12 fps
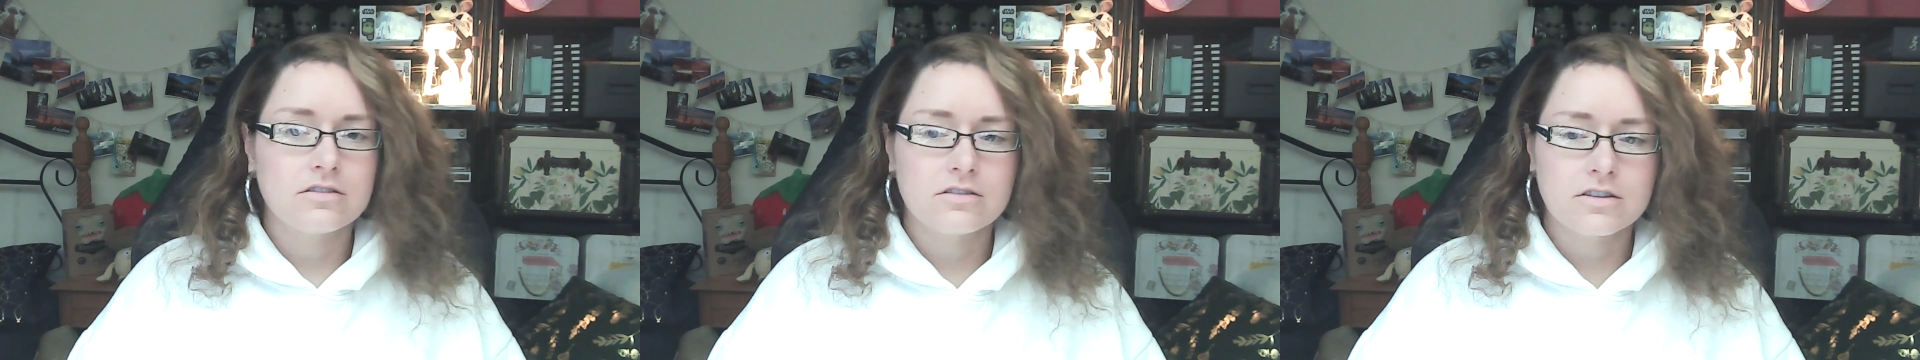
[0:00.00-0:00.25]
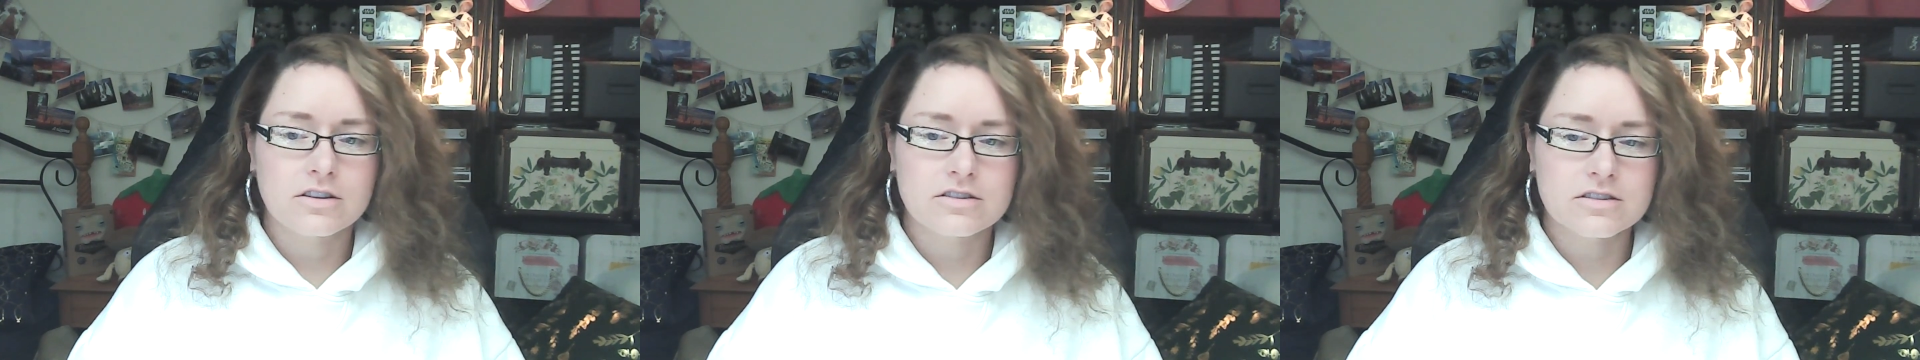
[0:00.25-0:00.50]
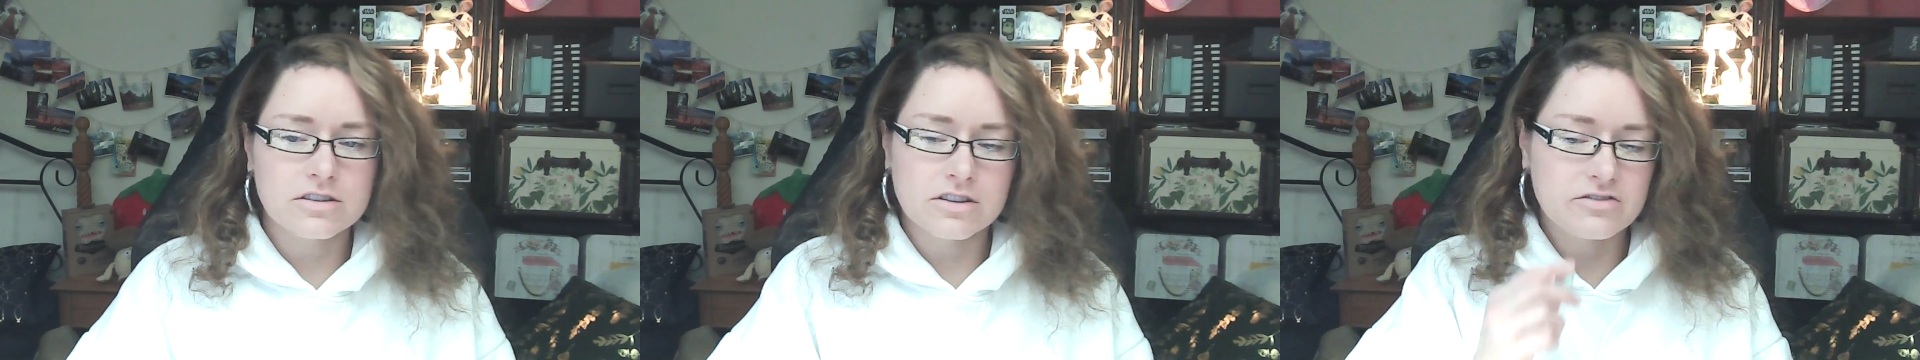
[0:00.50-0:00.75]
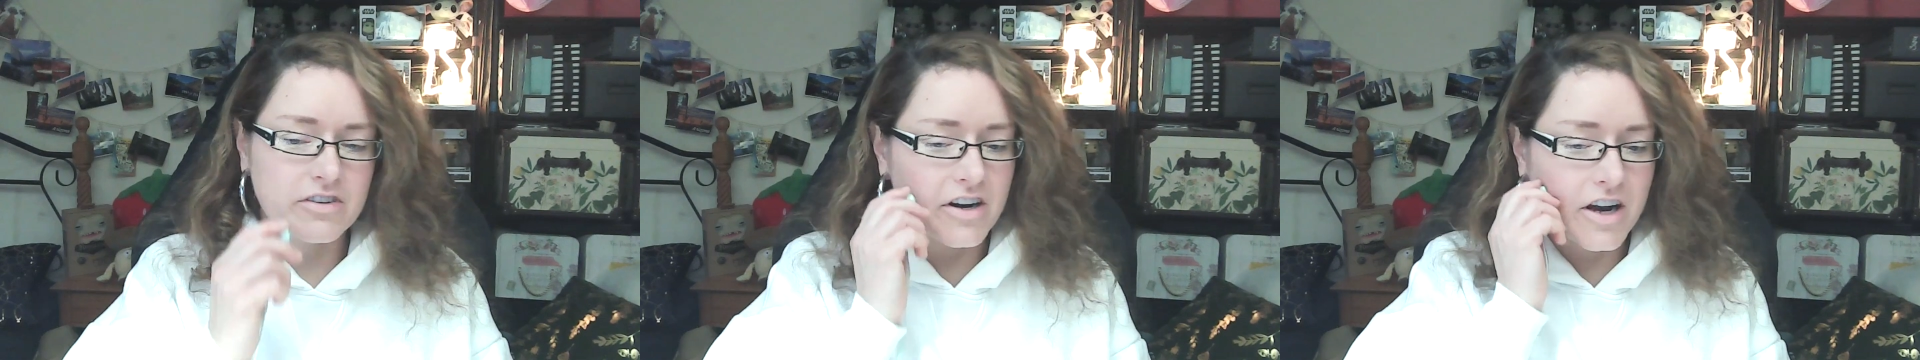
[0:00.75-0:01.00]

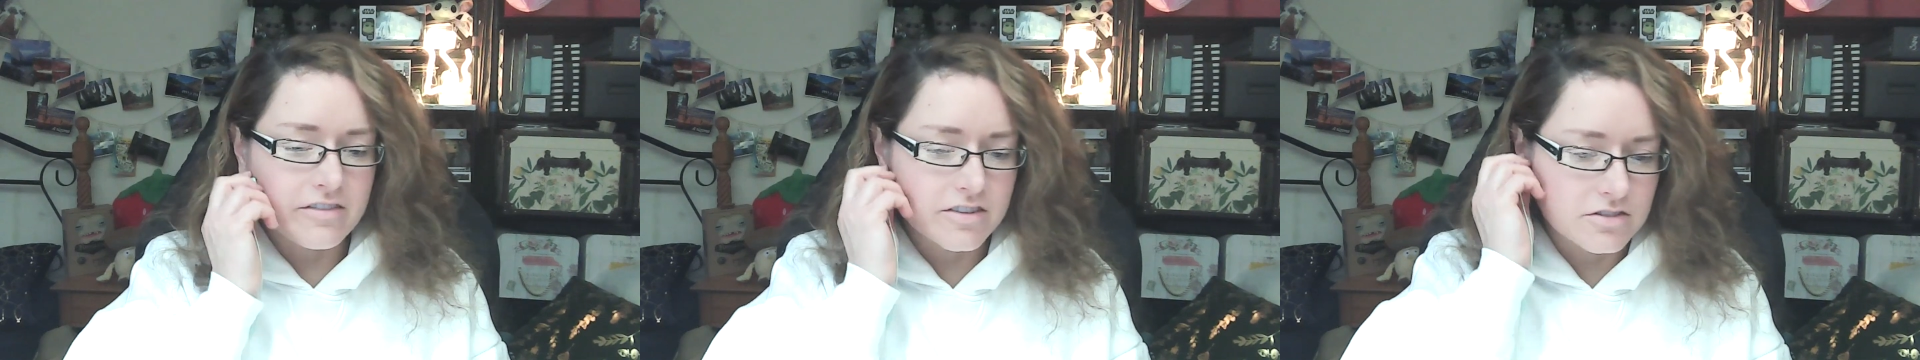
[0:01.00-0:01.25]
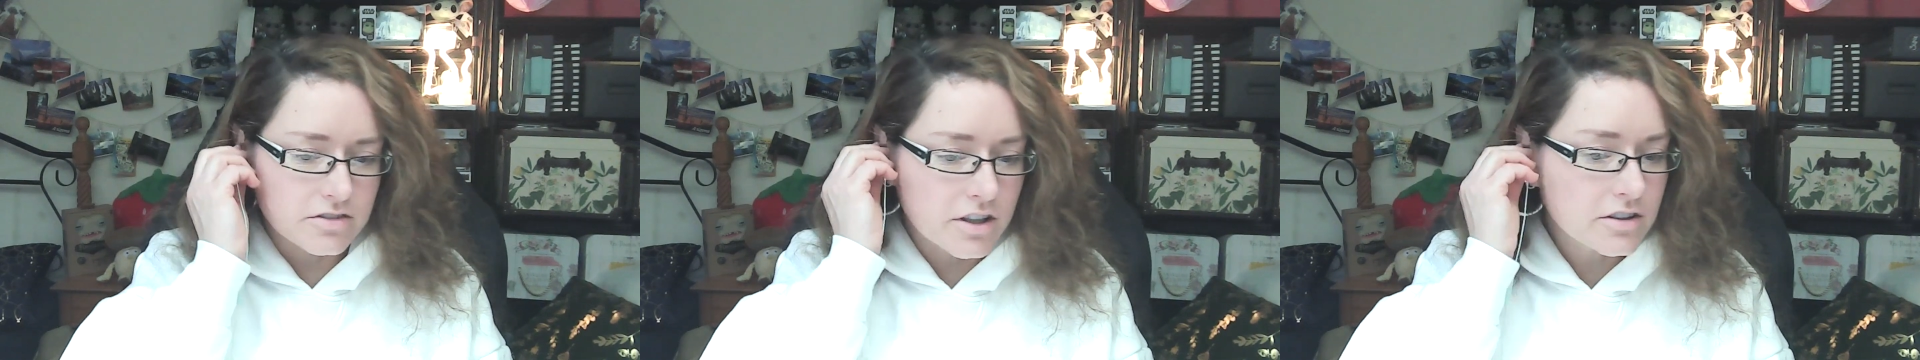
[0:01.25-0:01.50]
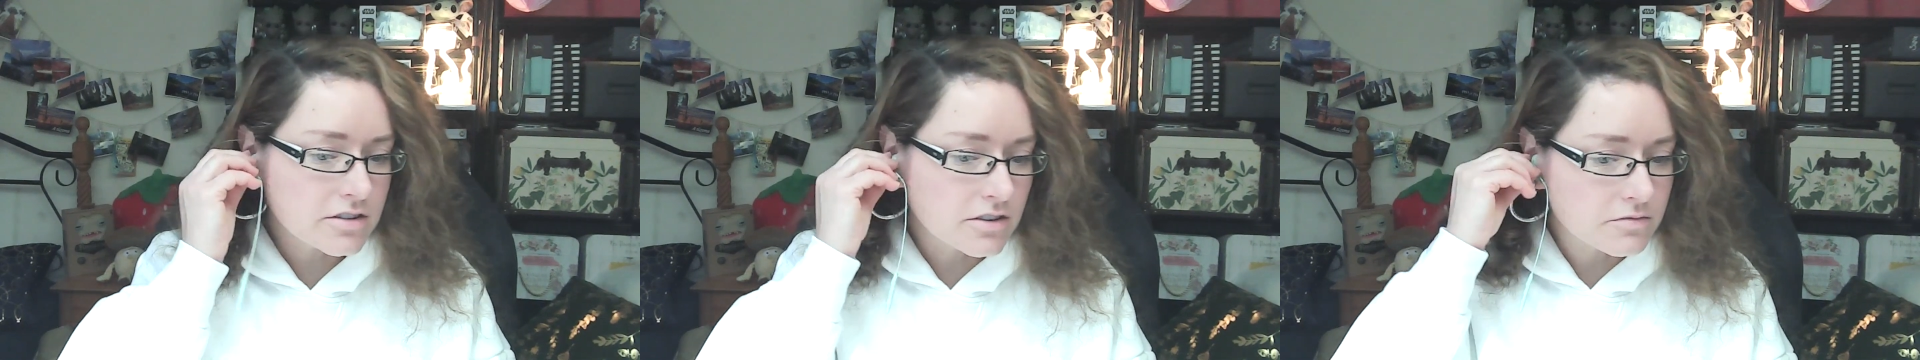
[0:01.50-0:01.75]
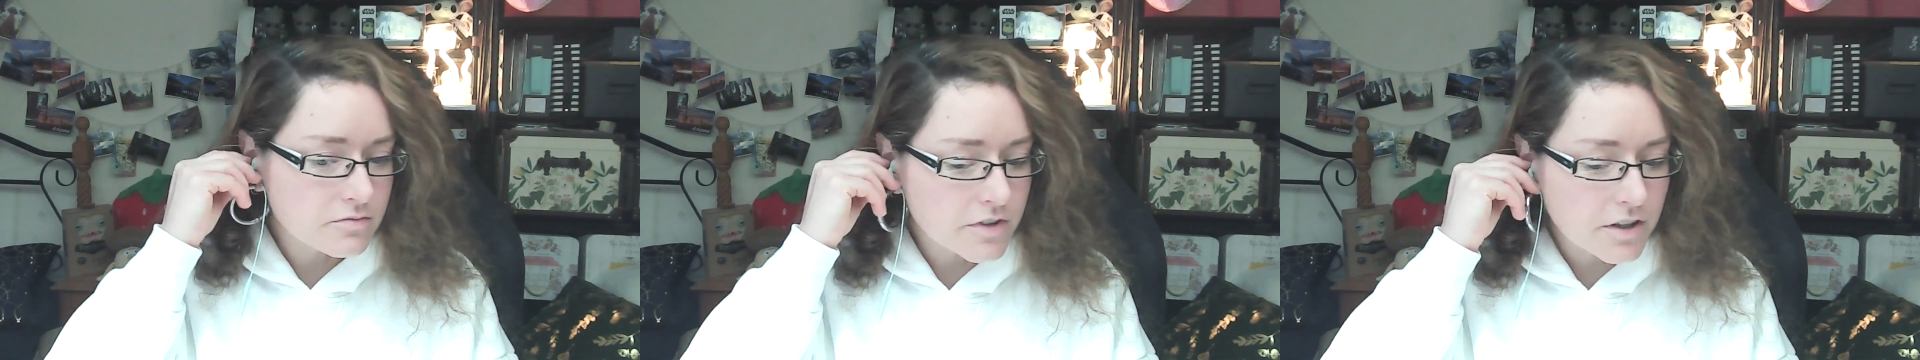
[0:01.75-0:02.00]
It's very heavy today,
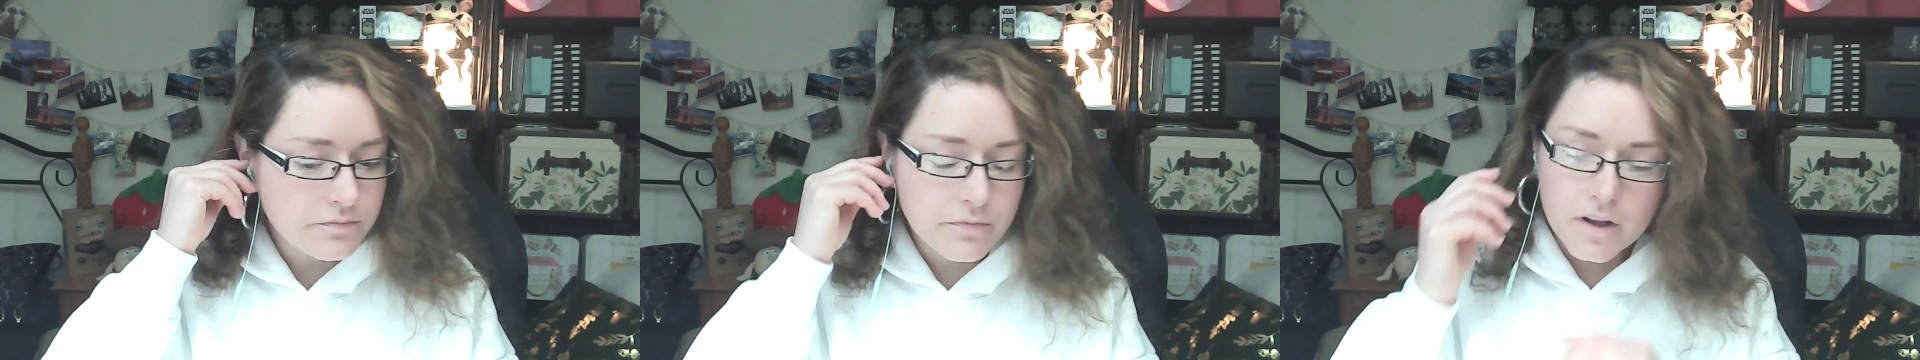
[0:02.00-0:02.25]
so yeah.